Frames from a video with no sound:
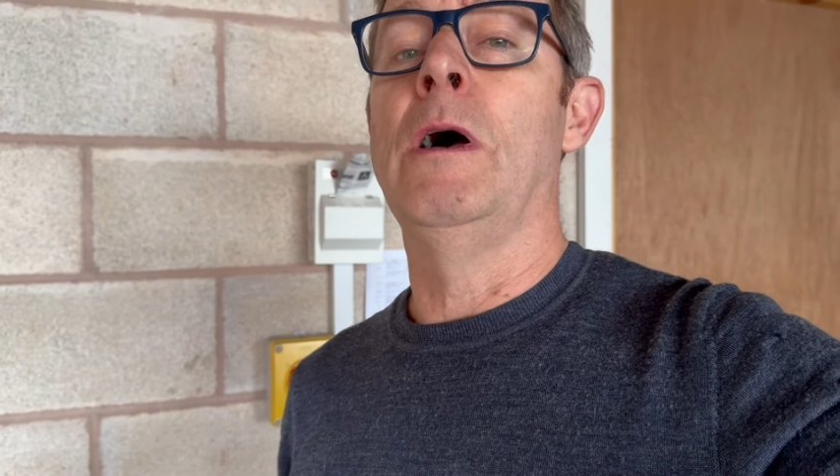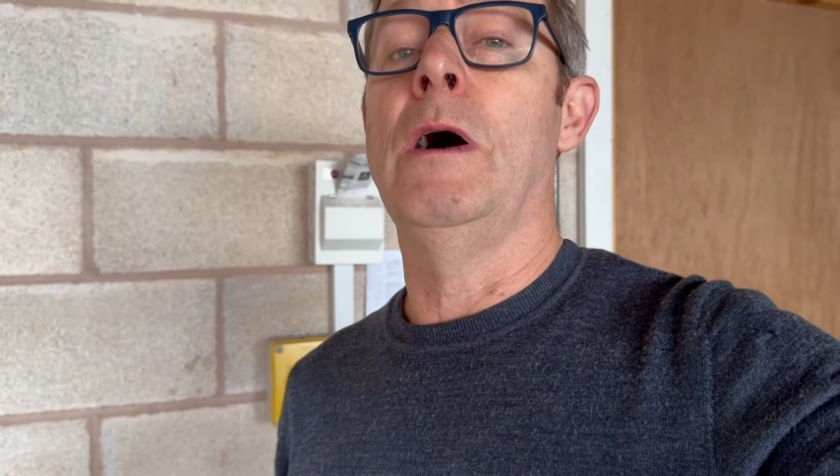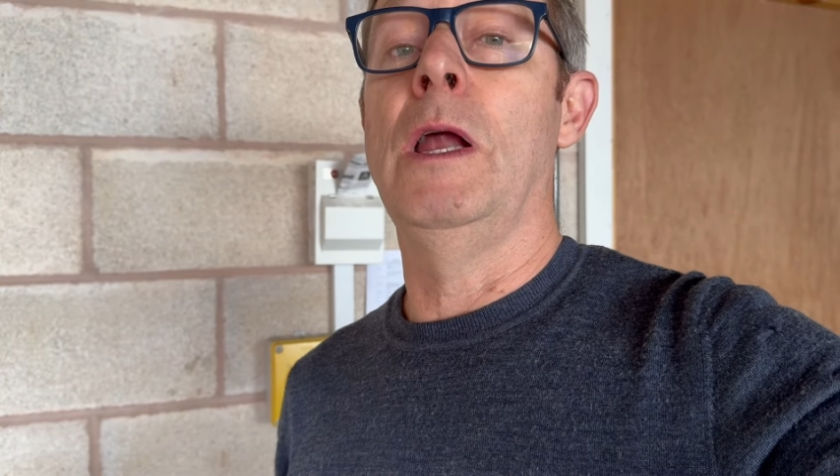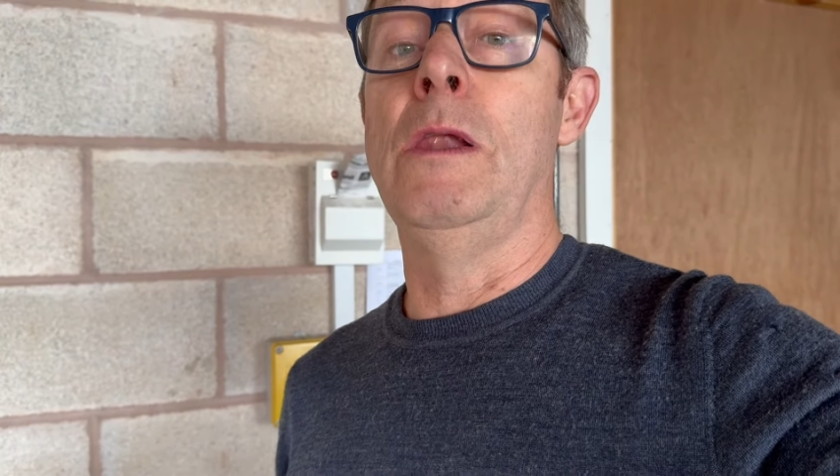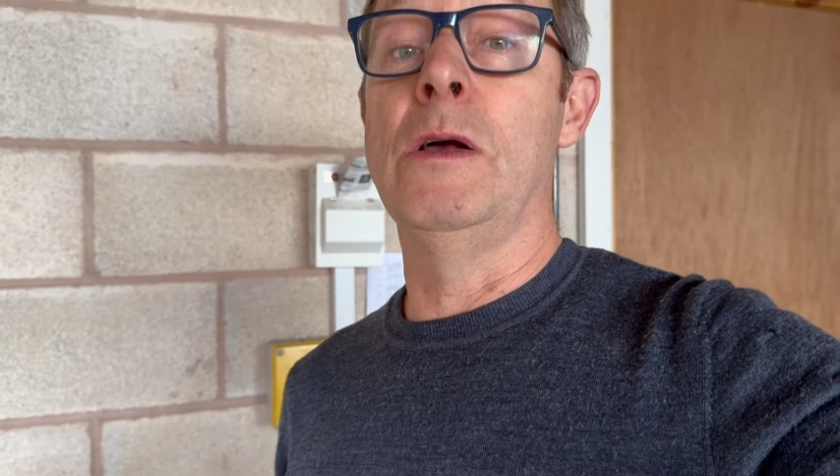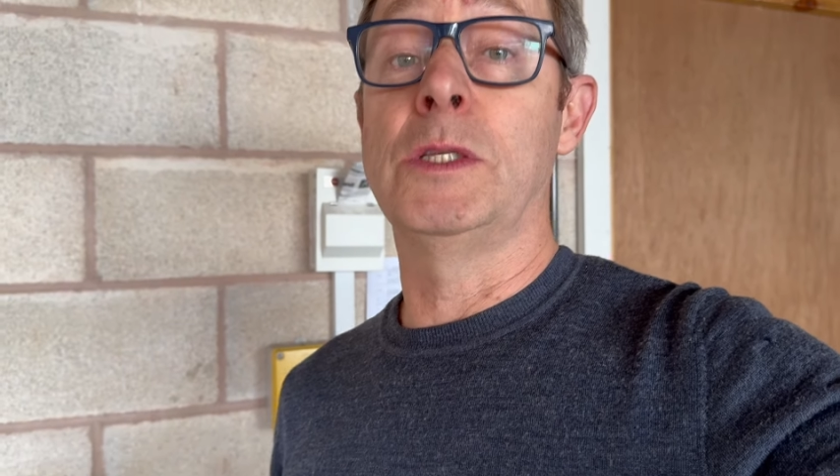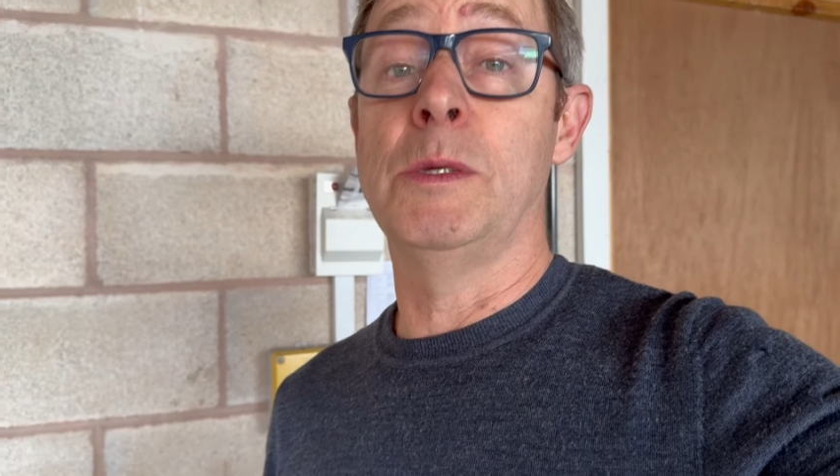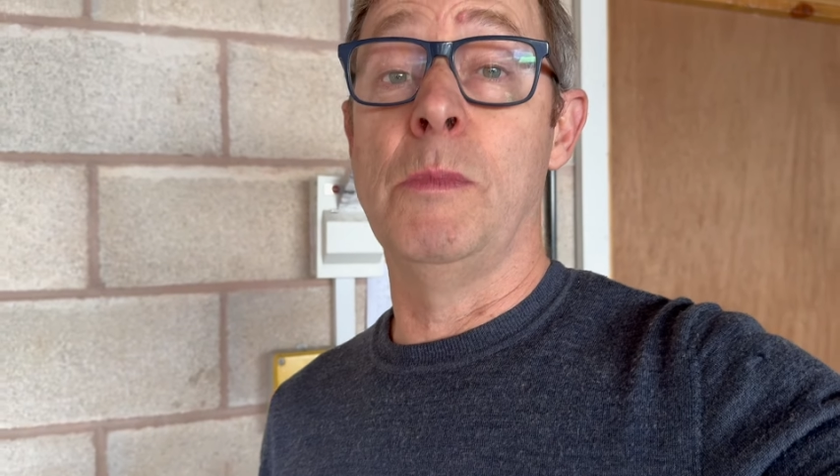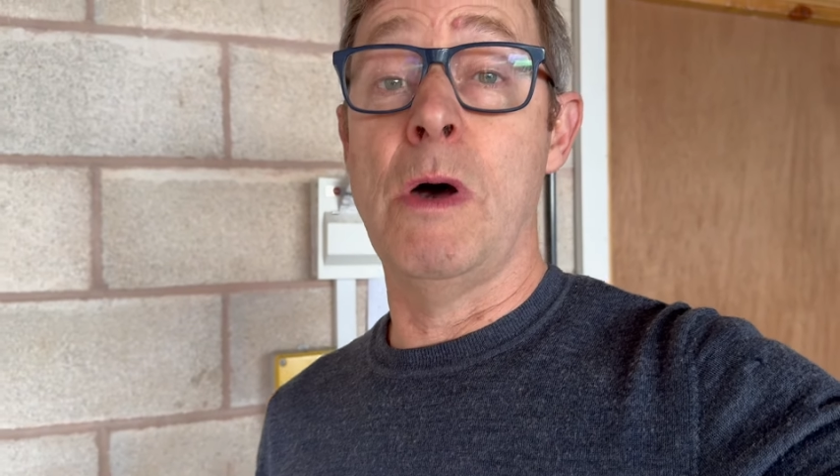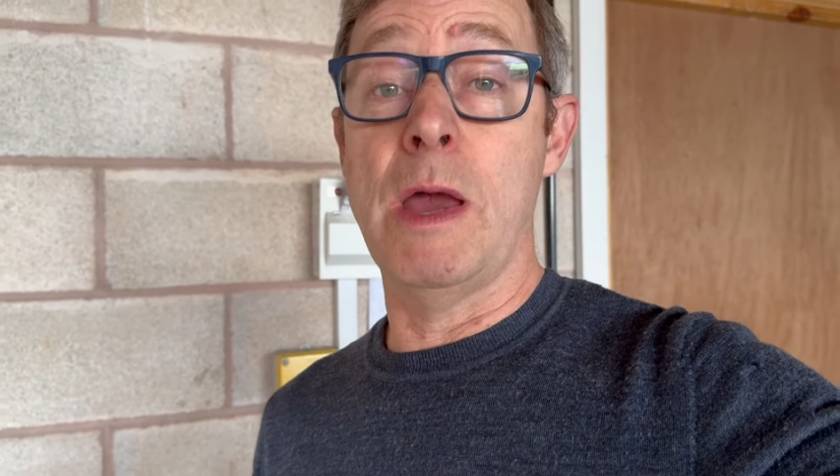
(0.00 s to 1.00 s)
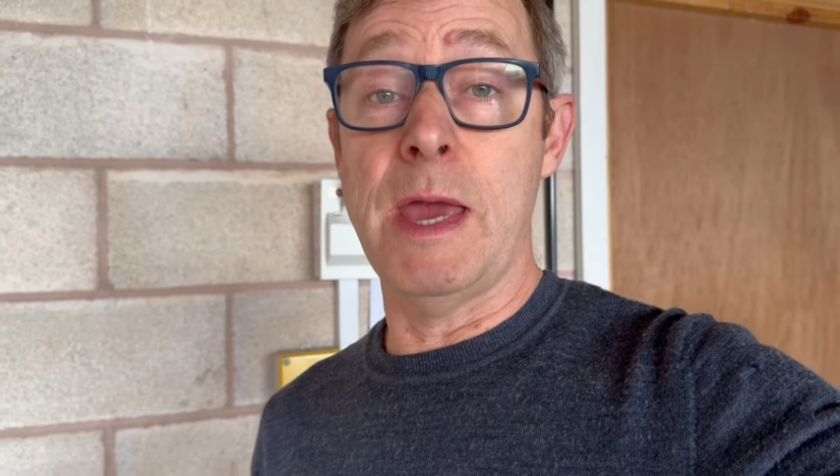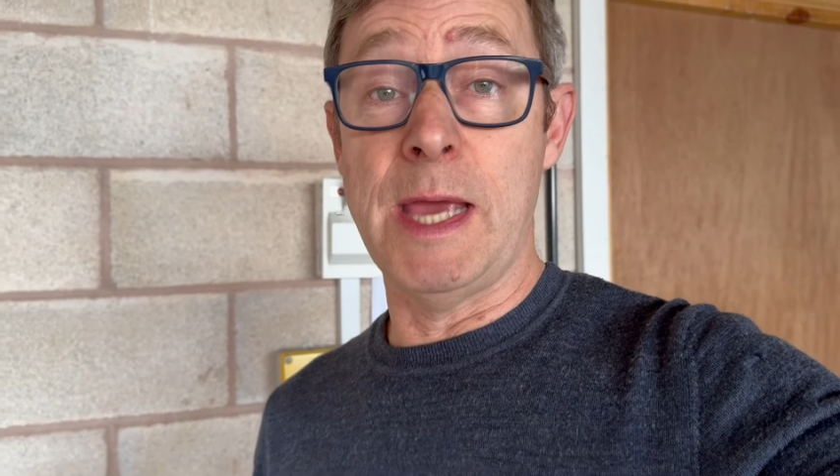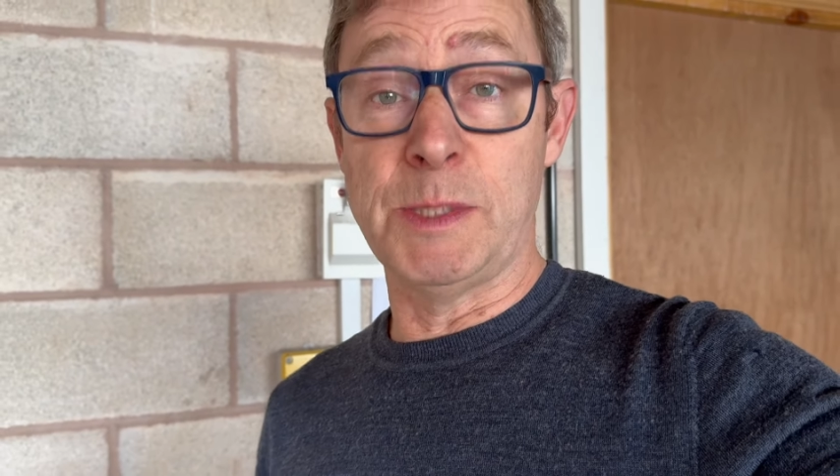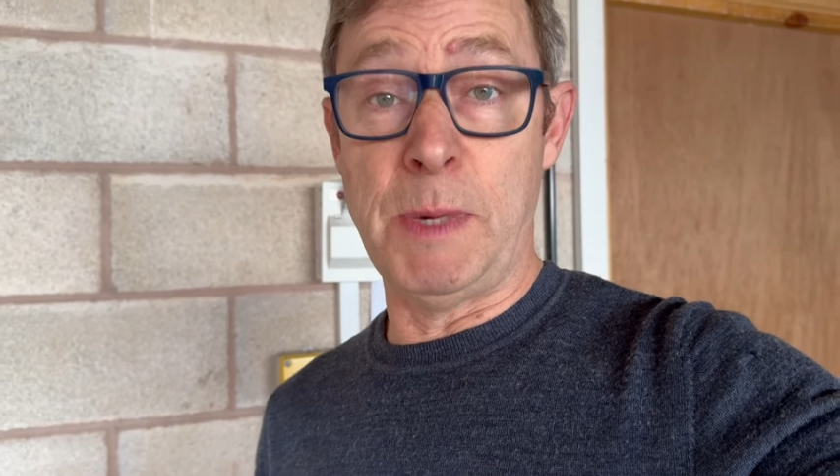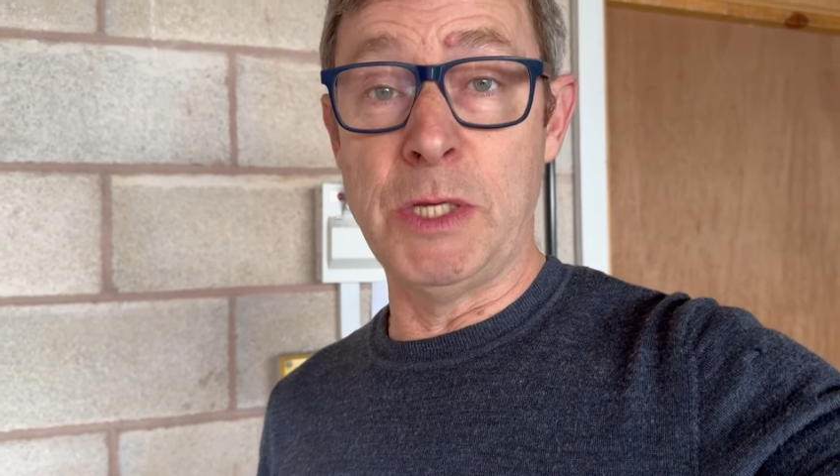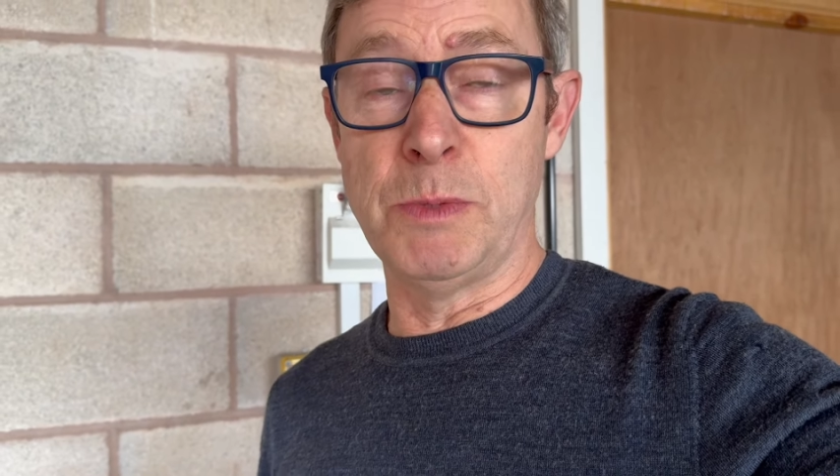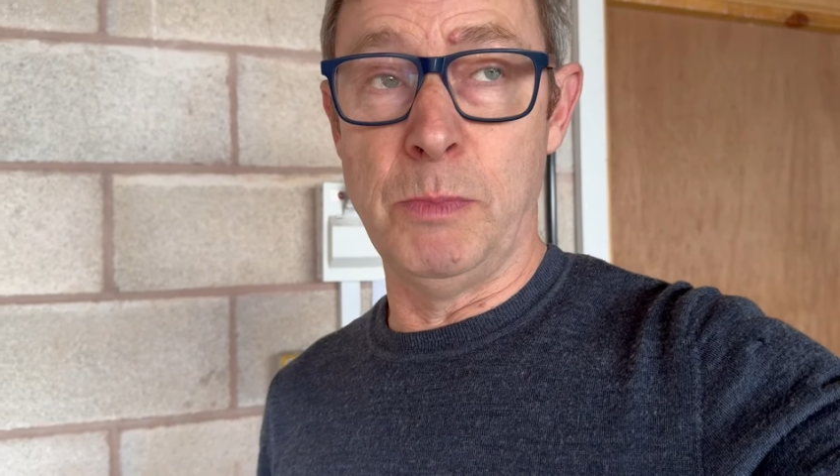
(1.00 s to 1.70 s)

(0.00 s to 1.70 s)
I looked at my expansion